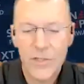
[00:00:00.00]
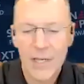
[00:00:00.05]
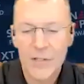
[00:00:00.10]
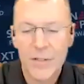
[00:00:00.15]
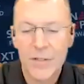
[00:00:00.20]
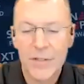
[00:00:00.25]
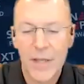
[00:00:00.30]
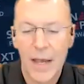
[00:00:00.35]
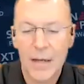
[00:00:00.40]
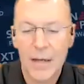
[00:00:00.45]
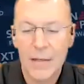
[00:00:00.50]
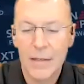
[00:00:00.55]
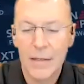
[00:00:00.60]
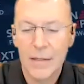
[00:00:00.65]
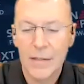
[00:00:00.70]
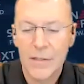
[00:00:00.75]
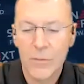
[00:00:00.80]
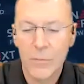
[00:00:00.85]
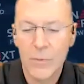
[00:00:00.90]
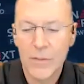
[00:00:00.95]
in
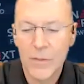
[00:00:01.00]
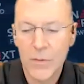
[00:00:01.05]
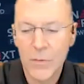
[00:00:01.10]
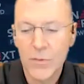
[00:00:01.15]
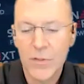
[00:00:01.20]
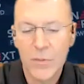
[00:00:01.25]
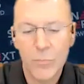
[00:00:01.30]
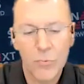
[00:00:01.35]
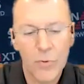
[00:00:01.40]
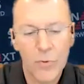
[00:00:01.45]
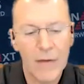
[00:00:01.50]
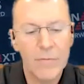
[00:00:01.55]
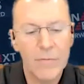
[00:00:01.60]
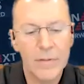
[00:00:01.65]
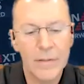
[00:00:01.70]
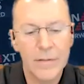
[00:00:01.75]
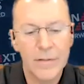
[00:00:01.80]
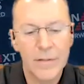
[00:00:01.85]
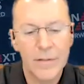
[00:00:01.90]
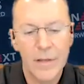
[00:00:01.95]
society to reduce the
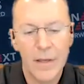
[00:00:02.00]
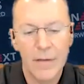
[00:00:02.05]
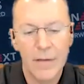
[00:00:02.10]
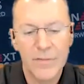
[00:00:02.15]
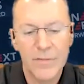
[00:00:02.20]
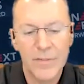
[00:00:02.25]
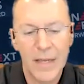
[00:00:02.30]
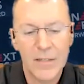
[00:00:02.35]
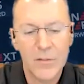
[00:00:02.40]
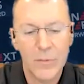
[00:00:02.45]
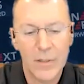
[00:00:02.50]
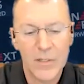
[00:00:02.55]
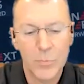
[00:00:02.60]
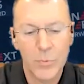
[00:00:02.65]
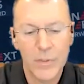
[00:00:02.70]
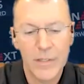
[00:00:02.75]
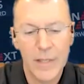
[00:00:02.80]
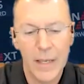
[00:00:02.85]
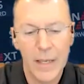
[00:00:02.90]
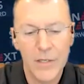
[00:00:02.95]
prevalence of sexual
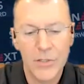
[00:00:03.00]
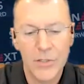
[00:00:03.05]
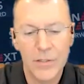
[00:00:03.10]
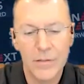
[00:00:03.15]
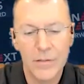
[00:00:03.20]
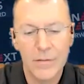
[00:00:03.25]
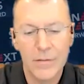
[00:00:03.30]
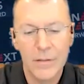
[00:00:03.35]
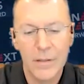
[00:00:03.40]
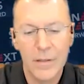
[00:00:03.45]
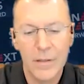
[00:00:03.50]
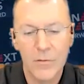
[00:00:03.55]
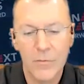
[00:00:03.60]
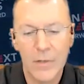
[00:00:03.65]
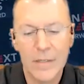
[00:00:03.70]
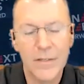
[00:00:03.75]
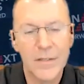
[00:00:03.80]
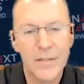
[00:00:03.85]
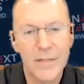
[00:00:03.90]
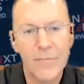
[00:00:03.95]
exploitation and
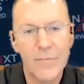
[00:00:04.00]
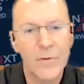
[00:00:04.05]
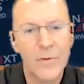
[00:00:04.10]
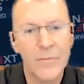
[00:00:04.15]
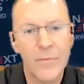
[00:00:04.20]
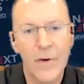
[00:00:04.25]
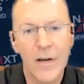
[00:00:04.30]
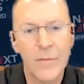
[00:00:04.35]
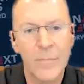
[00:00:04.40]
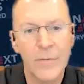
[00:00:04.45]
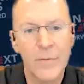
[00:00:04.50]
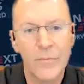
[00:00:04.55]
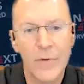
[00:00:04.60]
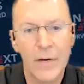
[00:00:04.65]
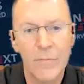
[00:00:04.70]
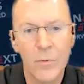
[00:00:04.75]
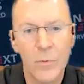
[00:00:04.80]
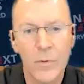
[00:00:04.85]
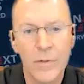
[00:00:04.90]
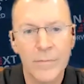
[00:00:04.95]
create a safer environment for
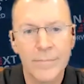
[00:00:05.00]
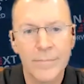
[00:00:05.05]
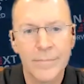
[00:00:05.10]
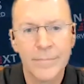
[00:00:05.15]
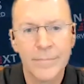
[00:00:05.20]
everyone?